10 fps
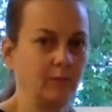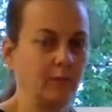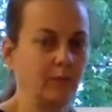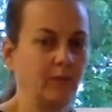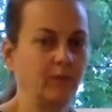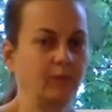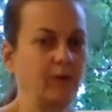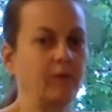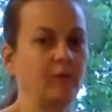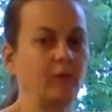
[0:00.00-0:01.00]
But for
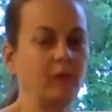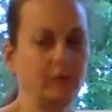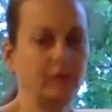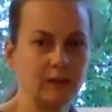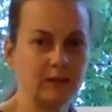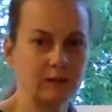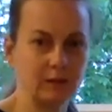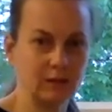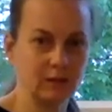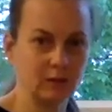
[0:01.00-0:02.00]
every one of these that
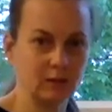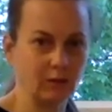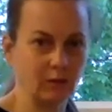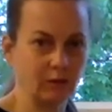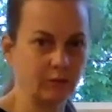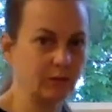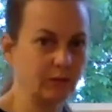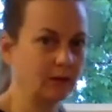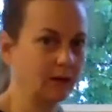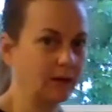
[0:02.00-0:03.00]
dissolves,
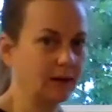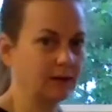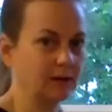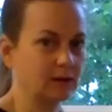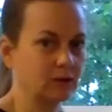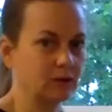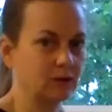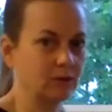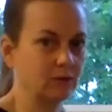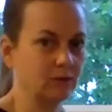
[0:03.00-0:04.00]
I get
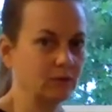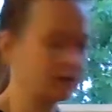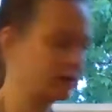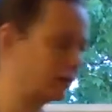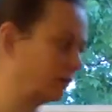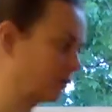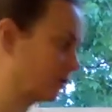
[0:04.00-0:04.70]
2 silver